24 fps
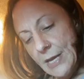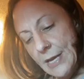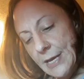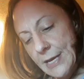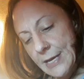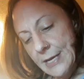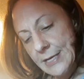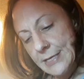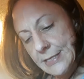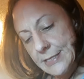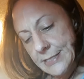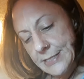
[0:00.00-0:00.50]

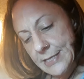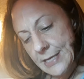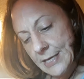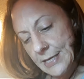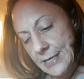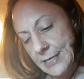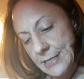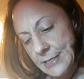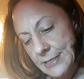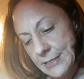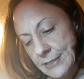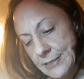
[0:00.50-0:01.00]
It
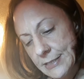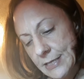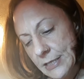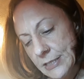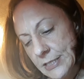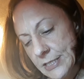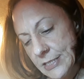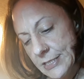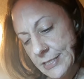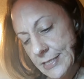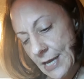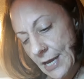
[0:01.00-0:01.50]
says,
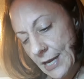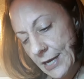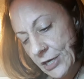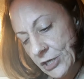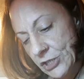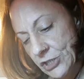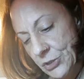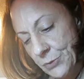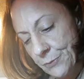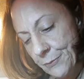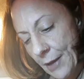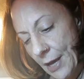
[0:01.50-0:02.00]

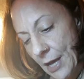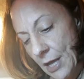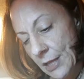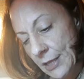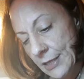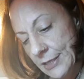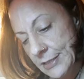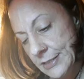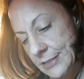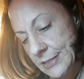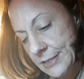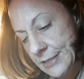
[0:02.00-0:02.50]
desire to
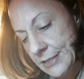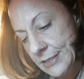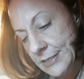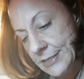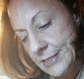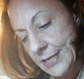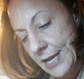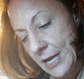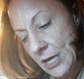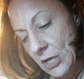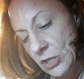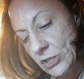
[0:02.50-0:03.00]
balance the
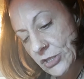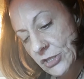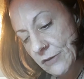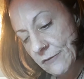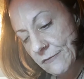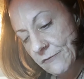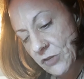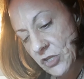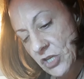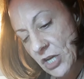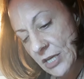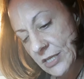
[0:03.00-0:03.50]
scales
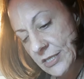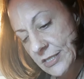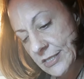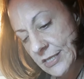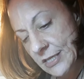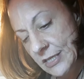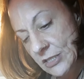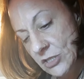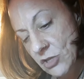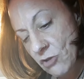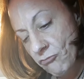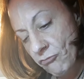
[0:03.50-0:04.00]
of
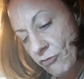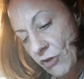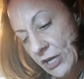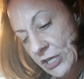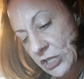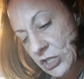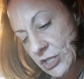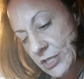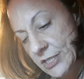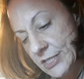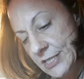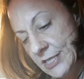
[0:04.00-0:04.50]
justice,
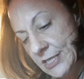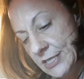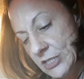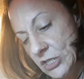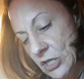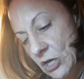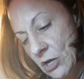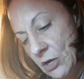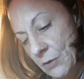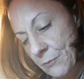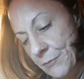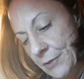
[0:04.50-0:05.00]
righteousness
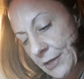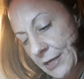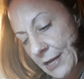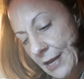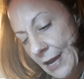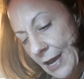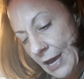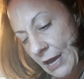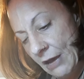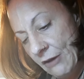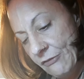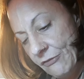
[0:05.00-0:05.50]
on
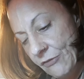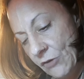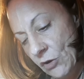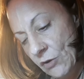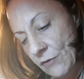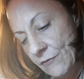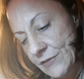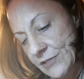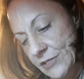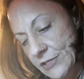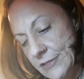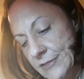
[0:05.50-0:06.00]
behalf
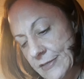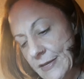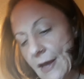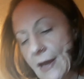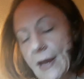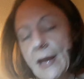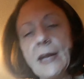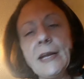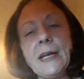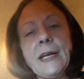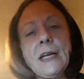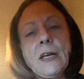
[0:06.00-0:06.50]
of
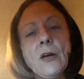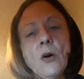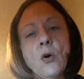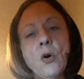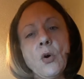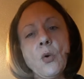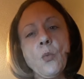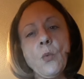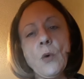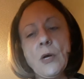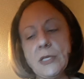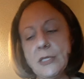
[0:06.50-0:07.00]
society
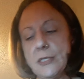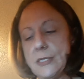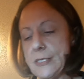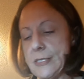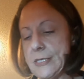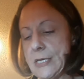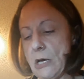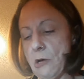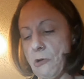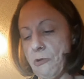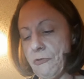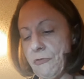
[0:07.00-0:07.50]
or
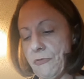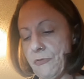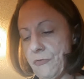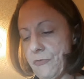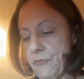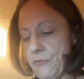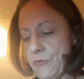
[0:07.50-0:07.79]
oneself.